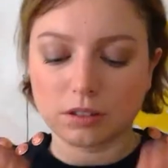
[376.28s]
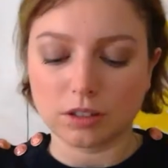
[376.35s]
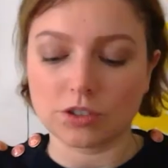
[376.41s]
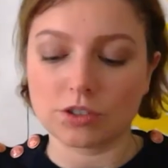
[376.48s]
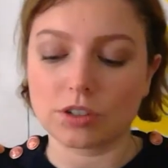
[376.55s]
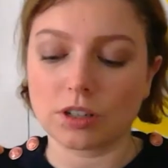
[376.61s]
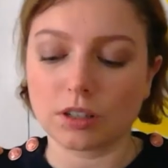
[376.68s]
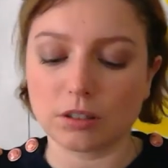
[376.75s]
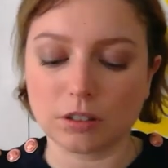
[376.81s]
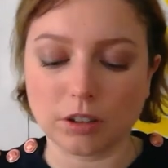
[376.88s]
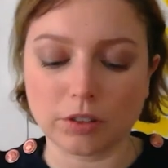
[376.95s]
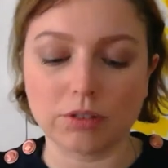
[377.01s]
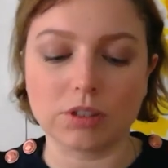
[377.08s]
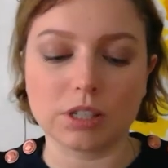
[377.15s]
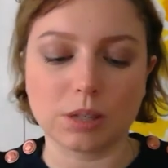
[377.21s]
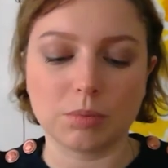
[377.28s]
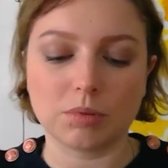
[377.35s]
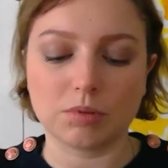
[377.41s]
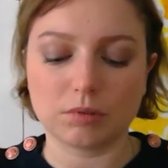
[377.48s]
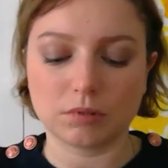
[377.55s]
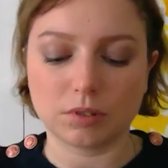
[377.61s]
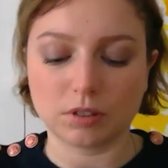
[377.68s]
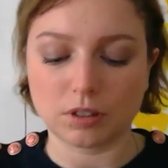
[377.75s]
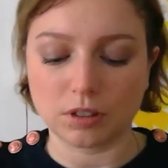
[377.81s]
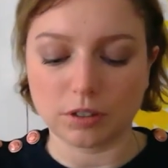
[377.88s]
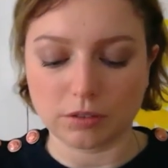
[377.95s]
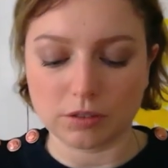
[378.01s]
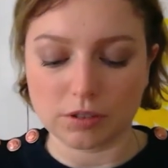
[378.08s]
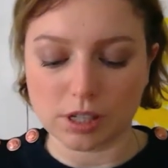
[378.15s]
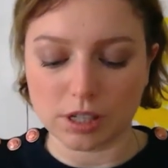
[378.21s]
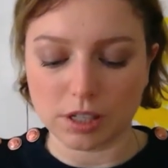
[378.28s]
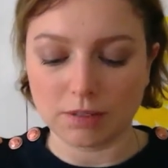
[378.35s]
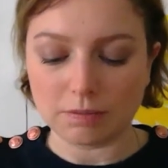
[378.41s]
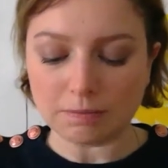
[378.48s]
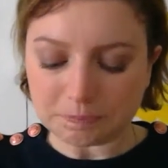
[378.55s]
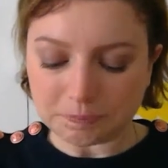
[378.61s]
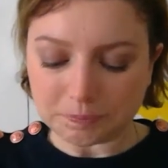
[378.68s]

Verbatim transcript: there's not another tip on the other side.